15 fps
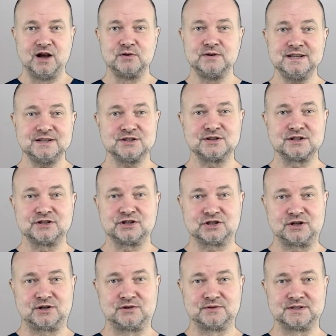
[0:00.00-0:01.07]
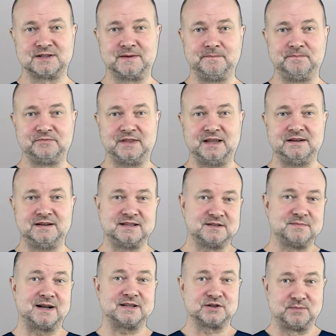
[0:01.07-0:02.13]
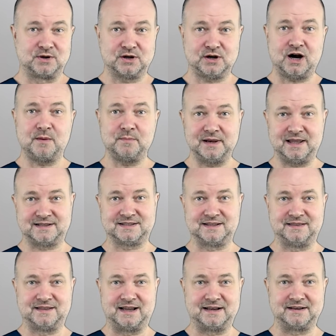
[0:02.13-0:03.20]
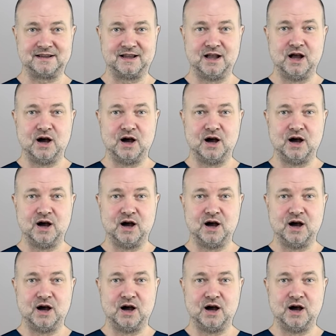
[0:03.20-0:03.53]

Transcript: Research shows that it is much more complex than that.